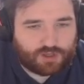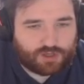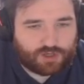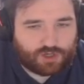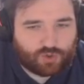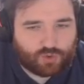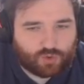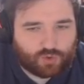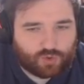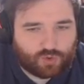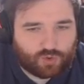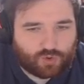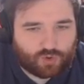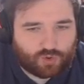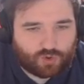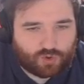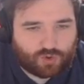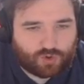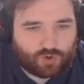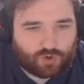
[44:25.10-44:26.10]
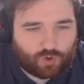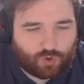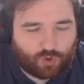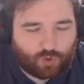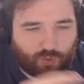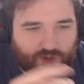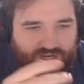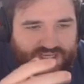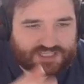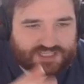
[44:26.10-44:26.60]
You're
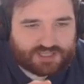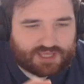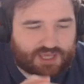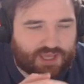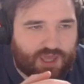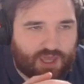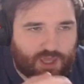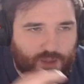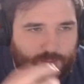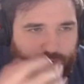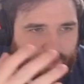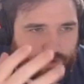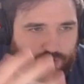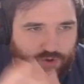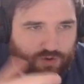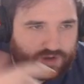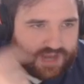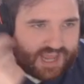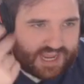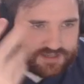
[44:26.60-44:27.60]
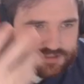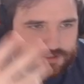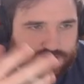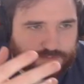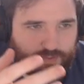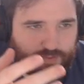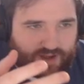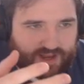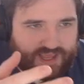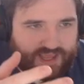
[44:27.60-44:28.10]
always thinking about your next
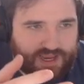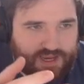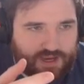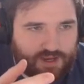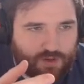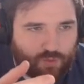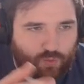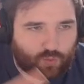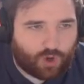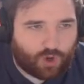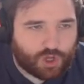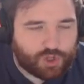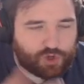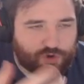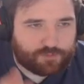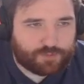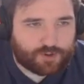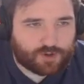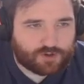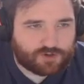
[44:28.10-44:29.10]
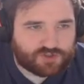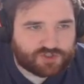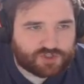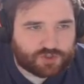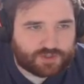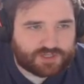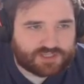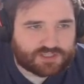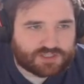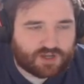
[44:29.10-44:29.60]
play while your opponent's
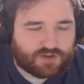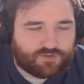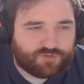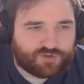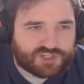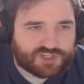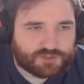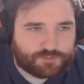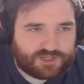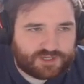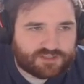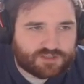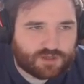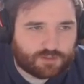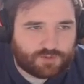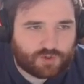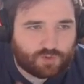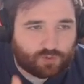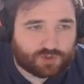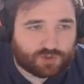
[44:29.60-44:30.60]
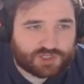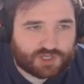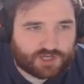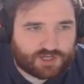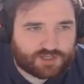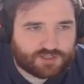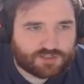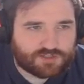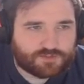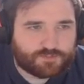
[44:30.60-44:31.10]
doing stuff, which speeds up your
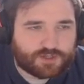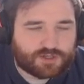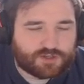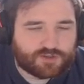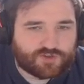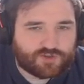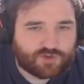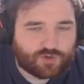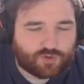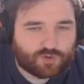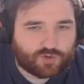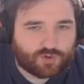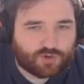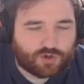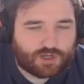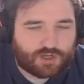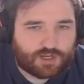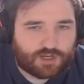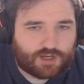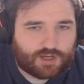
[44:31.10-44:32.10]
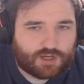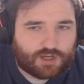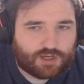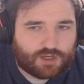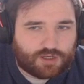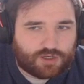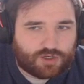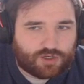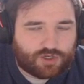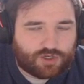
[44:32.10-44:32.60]
turns because you
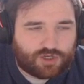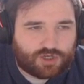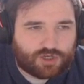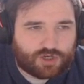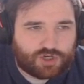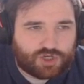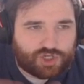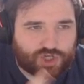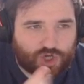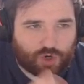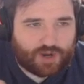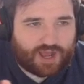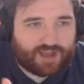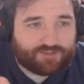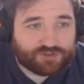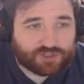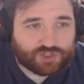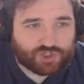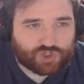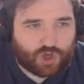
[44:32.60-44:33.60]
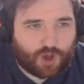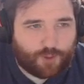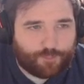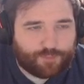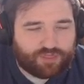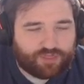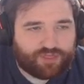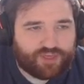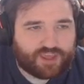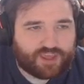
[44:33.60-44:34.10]
don't have to stop
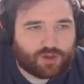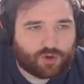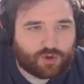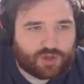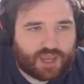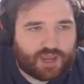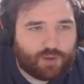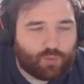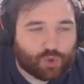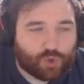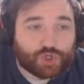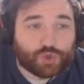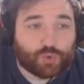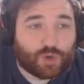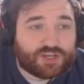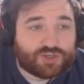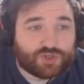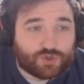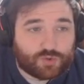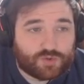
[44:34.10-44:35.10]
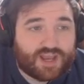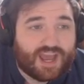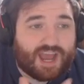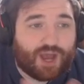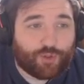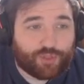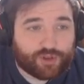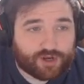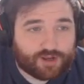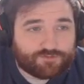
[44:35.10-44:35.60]
and think, okay, what do I do
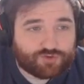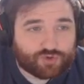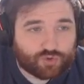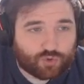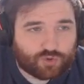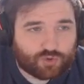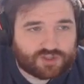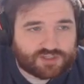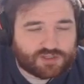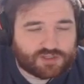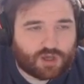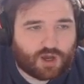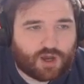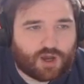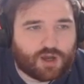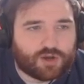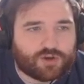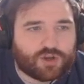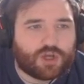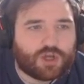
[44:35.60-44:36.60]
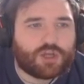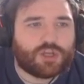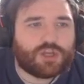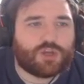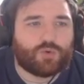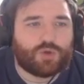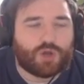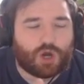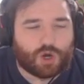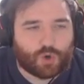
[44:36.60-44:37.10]
now that I've drawn this card?
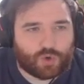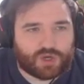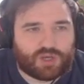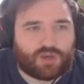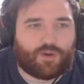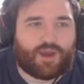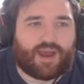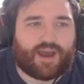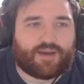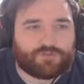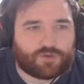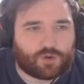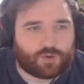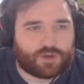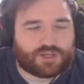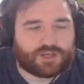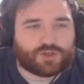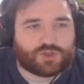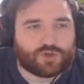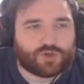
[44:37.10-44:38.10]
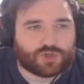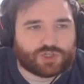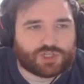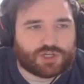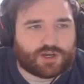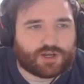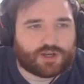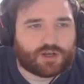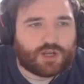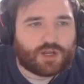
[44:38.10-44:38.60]
You know what you have going into your
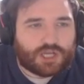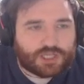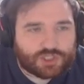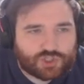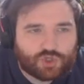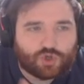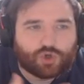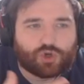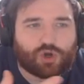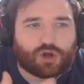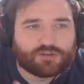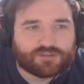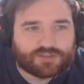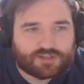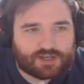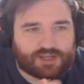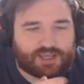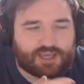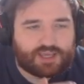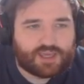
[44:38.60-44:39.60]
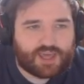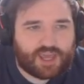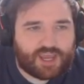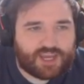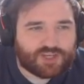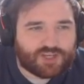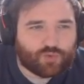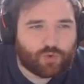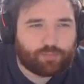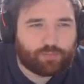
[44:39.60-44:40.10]
turn, so you're constantly
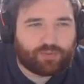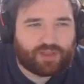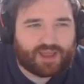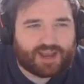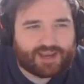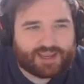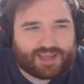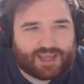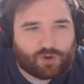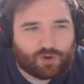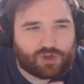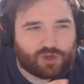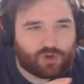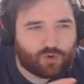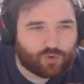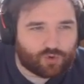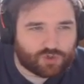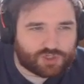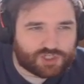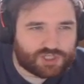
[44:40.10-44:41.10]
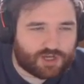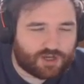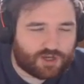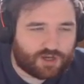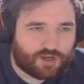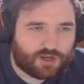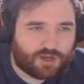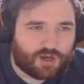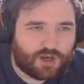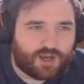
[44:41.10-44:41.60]
engaged with planning out your
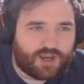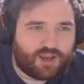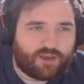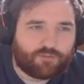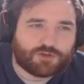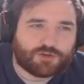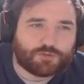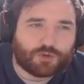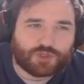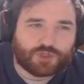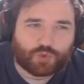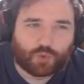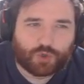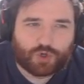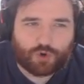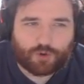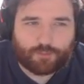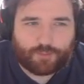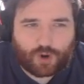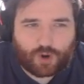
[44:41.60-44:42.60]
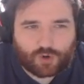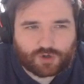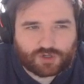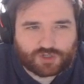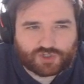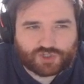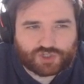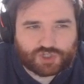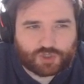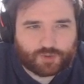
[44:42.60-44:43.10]
turn in response to what your
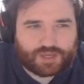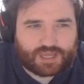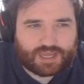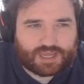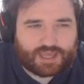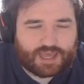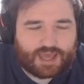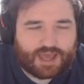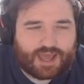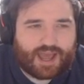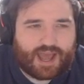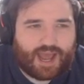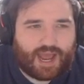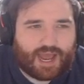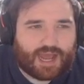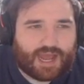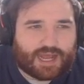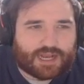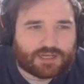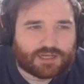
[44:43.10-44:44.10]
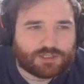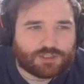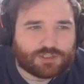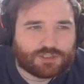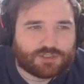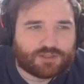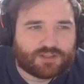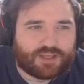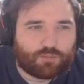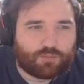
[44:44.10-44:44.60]
opponent's doing, and
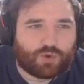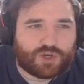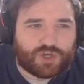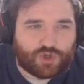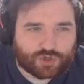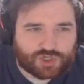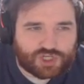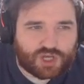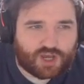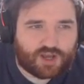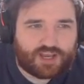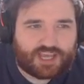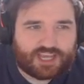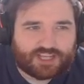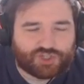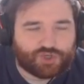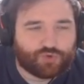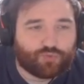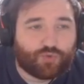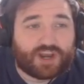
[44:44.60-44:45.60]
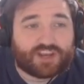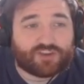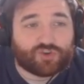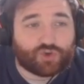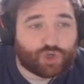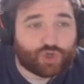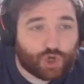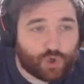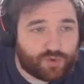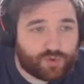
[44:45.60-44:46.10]
then when your turn hits, you're ready to
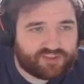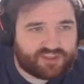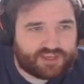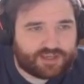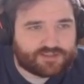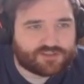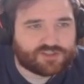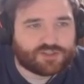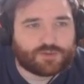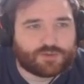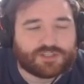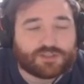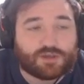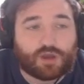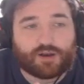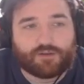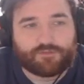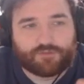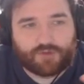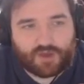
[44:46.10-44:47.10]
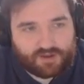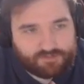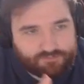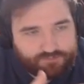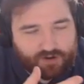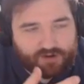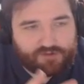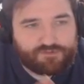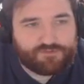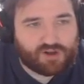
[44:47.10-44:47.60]
go with it, so it's kind of
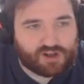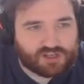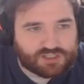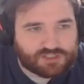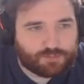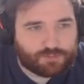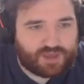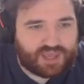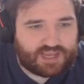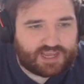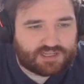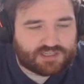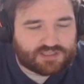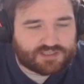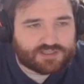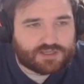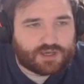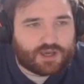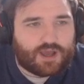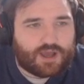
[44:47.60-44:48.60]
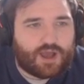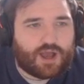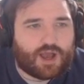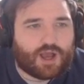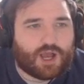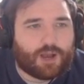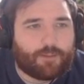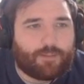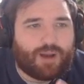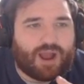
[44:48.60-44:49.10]
very fast-paced.
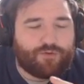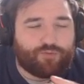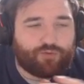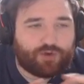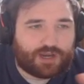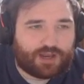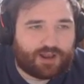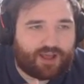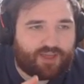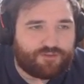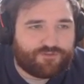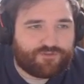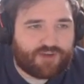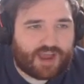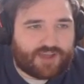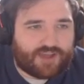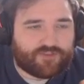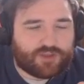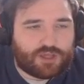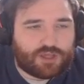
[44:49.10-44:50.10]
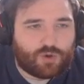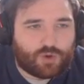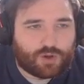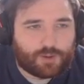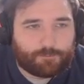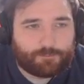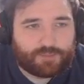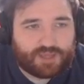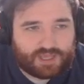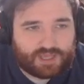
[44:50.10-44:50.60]
I really like the fact that you
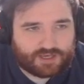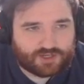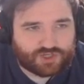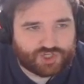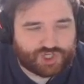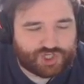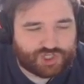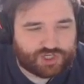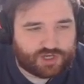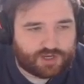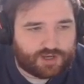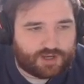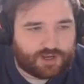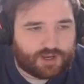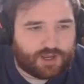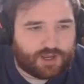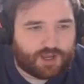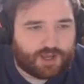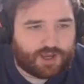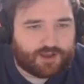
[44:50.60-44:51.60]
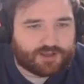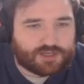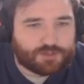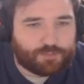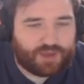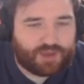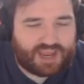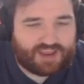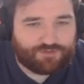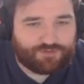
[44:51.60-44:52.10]
can pitch to
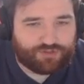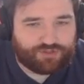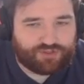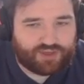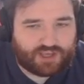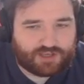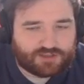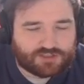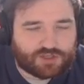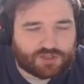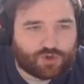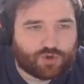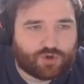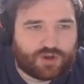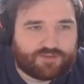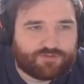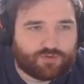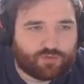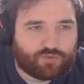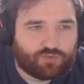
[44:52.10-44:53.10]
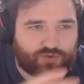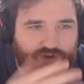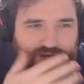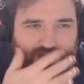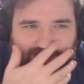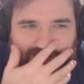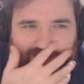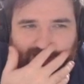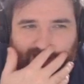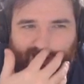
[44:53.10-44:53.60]
pay for things, so you're never
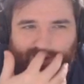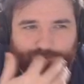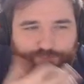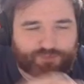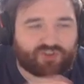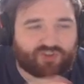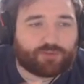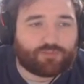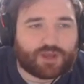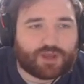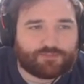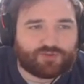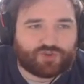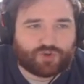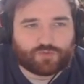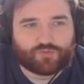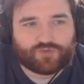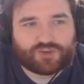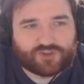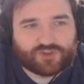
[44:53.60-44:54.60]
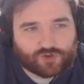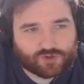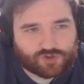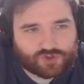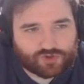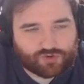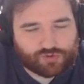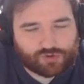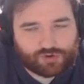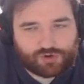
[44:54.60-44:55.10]
really... Sometimes you're resource
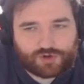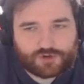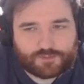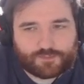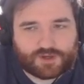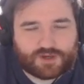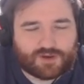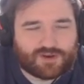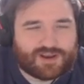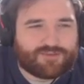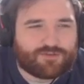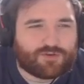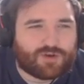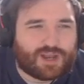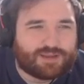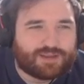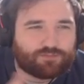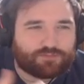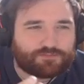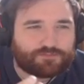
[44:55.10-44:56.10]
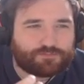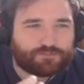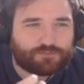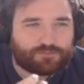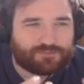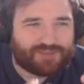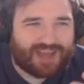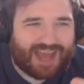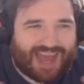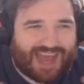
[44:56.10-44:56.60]
screwed, but you're never, like,
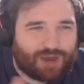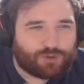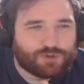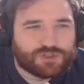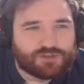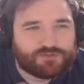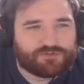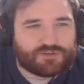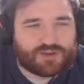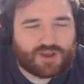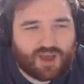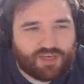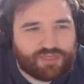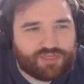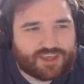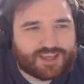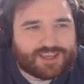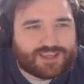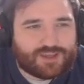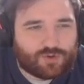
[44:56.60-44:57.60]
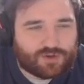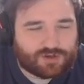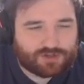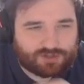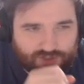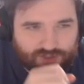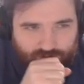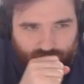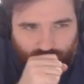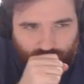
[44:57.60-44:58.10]
out of nothing you can
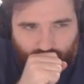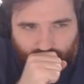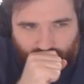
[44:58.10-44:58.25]
do.